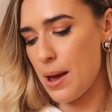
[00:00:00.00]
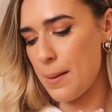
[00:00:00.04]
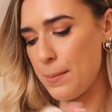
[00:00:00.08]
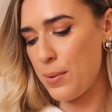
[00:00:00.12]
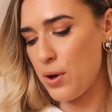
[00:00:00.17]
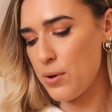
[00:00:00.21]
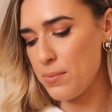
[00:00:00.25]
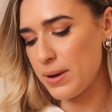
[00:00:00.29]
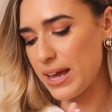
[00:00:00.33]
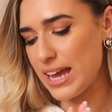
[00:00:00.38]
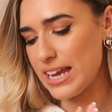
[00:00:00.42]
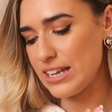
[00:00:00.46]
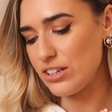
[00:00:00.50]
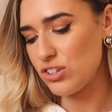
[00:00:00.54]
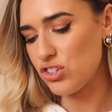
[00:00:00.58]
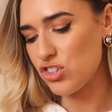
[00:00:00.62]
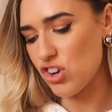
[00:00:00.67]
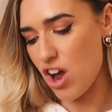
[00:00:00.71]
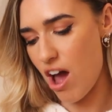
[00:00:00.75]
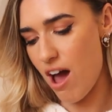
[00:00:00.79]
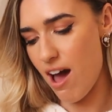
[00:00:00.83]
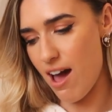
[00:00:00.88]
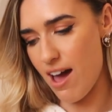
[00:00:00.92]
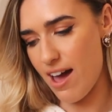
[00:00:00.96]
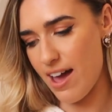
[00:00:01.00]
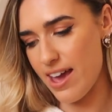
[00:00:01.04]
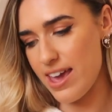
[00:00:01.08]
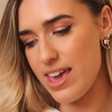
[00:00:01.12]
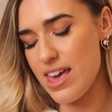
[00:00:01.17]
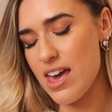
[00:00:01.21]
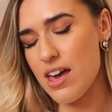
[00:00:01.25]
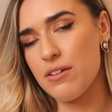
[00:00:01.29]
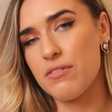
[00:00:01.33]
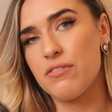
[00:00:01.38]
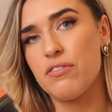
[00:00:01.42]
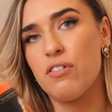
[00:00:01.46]
pumpkin
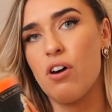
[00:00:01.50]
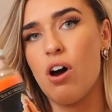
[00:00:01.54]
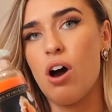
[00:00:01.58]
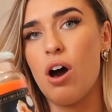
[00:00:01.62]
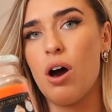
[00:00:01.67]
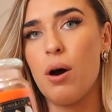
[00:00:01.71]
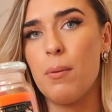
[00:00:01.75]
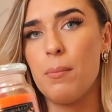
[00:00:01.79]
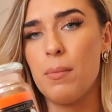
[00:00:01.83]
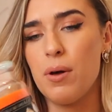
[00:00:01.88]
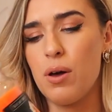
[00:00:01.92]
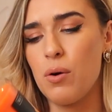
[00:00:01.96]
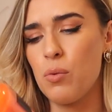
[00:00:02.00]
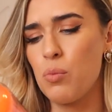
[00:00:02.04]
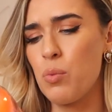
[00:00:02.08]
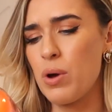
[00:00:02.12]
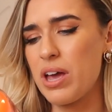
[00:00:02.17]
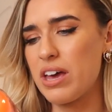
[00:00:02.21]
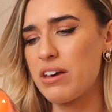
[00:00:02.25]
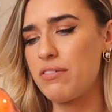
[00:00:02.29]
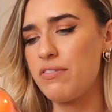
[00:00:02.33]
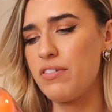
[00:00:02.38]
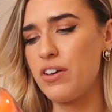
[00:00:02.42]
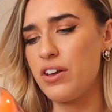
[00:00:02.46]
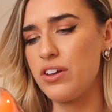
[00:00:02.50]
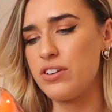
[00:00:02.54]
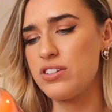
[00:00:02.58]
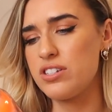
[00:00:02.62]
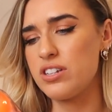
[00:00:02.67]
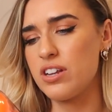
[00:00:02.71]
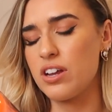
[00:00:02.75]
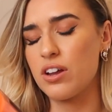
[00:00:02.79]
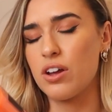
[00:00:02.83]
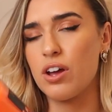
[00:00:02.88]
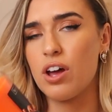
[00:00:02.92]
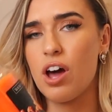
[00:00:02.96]
chai from
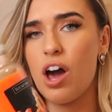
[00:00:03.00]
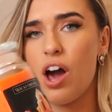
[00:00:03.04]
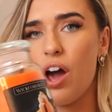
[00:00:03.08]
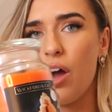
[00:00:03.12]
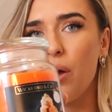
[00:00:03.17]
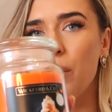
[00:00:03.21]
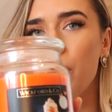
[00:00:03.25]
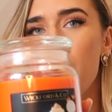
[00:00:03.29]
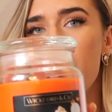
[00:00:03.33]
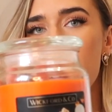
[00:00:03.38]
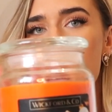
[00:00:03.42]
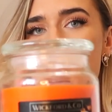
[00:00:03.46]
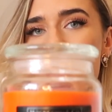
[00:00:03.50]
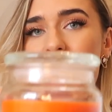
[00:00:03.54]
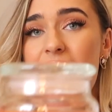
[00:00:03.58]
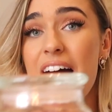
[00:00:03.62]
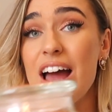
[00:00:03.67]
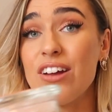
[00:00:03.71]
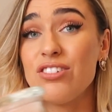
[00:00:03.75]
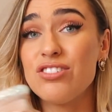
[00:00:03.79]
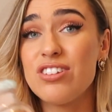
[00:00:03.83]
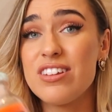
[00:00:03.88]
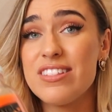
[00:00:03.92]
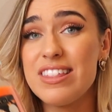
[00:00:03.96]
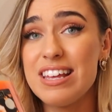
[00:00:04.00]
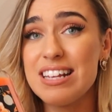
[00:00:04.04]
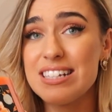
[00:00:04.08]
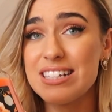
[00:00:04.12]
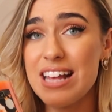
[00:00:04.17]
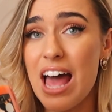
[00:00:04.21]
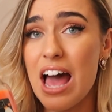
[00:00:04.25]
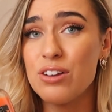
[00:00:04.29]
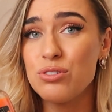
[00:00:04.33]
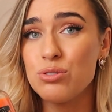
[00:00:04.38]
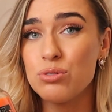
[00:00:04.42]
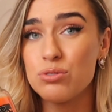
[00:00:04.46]
Wickford and Co. Actually, these
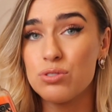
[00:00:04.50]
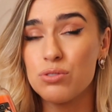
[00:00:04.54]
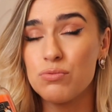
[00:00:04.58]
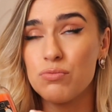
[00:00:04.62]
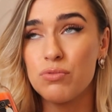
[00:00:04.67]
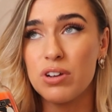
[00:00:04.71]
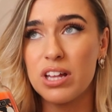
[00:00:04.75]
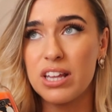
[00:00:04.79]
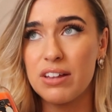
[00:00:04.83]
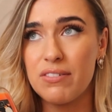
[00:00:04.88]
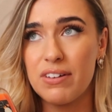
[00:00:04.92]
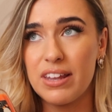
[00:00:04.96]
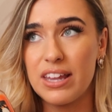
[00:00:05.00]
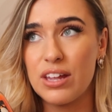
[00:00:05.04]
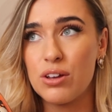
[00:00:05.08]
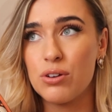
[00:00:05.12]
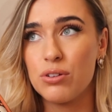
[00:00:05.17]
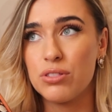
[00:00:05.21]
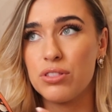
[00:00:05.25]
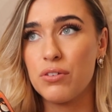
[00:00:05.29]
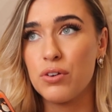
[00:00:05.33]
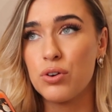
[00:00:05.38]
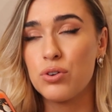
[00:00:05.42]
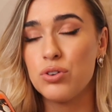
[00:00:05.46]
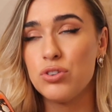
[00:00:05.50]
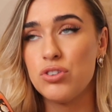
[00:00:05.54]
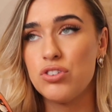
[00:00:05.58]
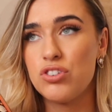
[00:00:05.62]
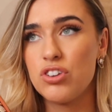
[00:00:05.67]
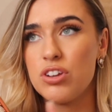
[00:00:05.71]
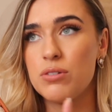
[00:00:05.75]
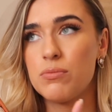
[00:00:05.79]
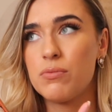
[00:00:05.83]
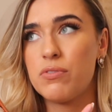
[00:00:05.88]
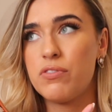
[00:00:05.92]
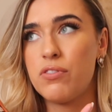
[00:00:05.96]
candles are really, really good. They're a good
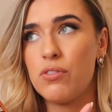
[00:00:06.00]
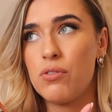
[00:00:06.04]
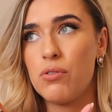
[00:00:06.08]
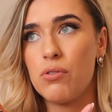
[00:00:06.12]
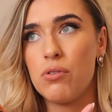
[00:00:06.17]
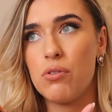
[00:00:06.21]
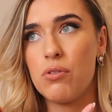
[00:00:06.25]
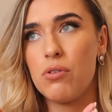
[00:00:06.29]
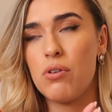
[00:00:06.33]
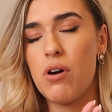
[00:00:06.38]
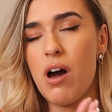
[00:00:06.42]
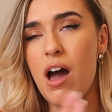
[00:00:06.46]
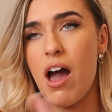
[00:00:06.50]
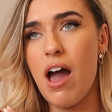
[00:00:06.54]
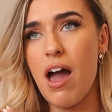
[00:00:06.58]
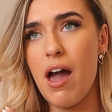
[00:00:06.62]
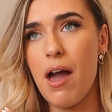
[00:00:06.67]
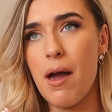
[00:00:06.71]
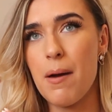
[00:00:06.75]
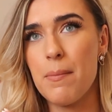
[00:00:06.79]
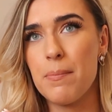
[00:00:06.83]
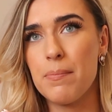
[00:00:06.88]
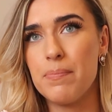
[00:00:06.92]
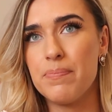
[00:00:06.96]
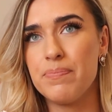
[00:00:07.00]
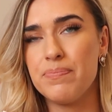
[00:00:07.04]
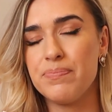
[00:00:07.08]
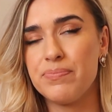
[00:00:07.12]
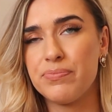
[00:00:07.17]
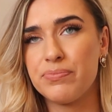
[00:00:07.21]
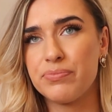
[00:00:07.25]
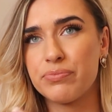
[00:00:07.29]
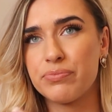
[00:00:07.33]
dupe for um,